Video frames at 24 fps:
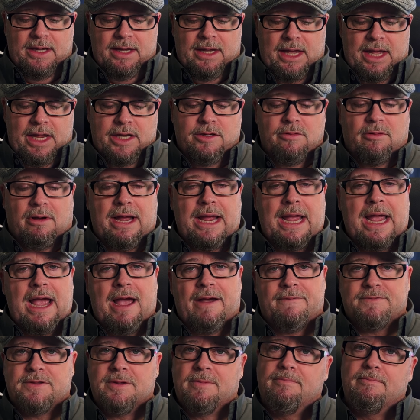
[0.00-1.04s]
And do I
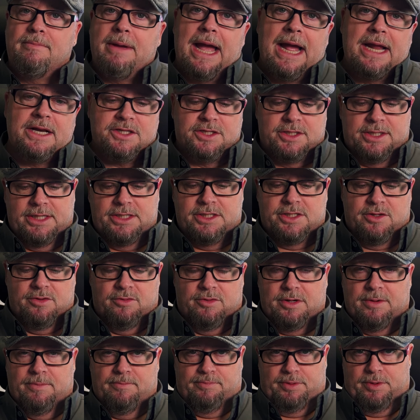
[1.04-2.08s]
have to match these two
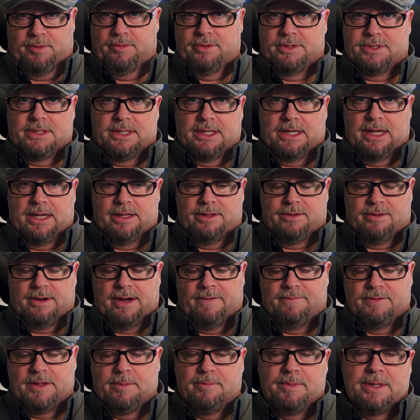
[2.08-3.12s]
components together?
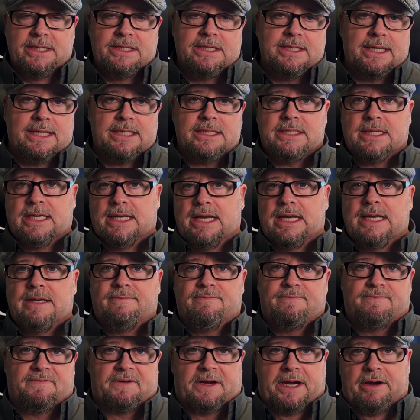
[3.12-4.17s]
Have they been tested in
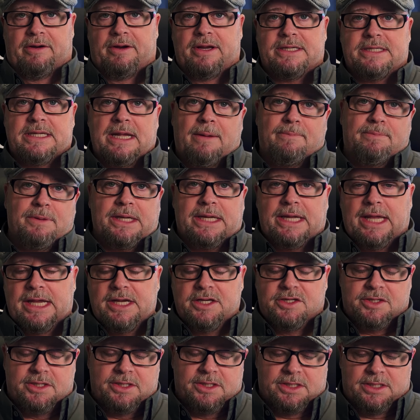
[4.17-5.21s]
various
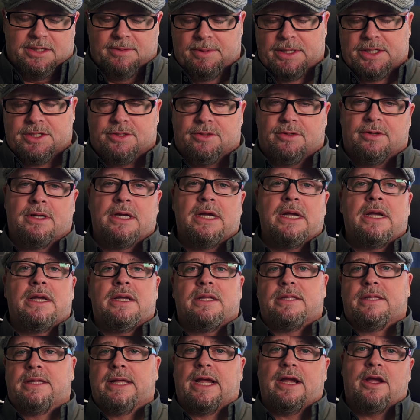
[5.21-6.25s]
applications to make sure
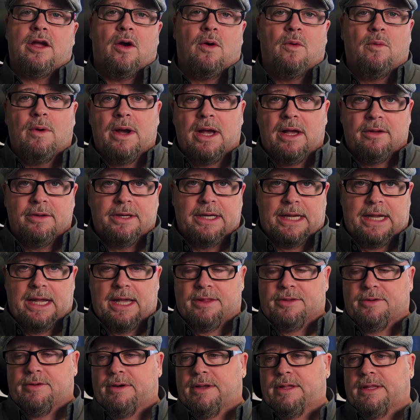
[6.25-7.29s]
they go well
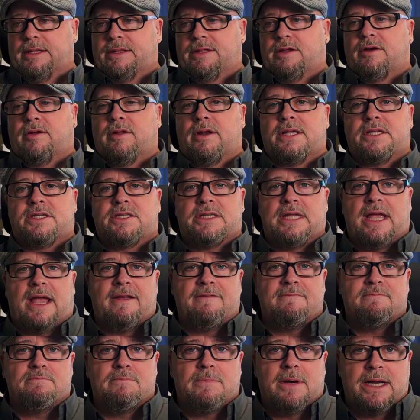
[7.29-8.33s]
together and that they're going to
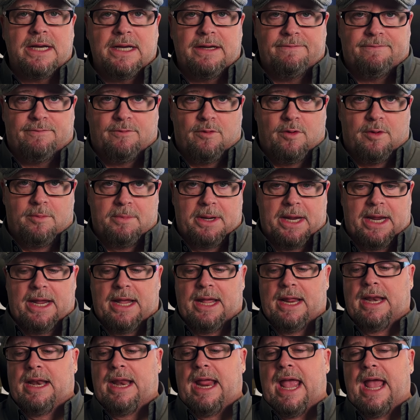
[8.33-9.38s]
save money for me
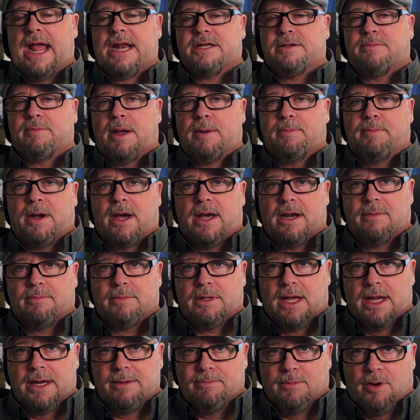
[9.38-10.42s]
and add to my bottom
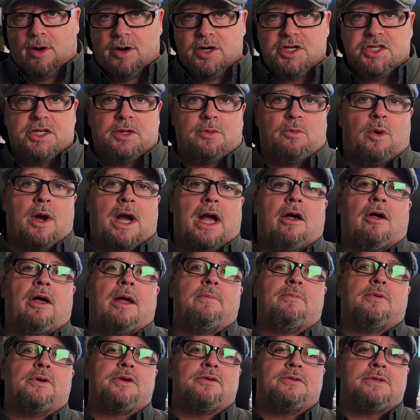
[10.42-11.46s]
line margin while I'm
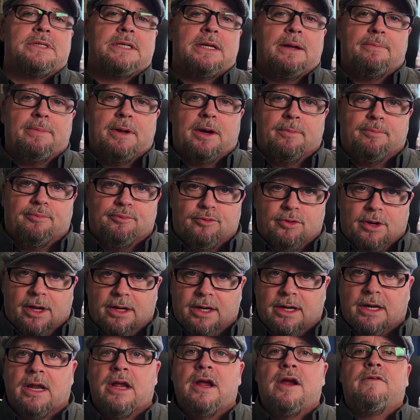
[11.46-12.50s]
producing a better
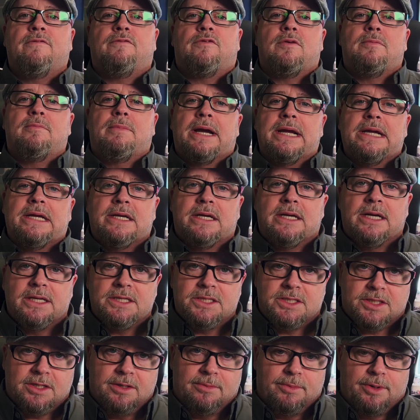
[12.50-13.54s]
product for my
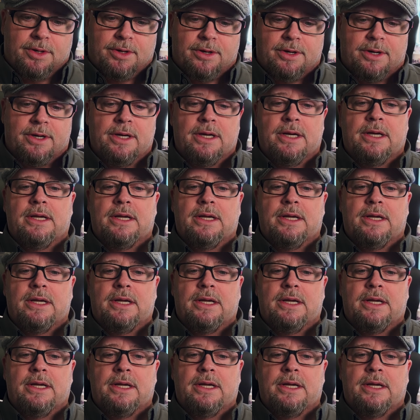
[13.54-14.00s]
customer?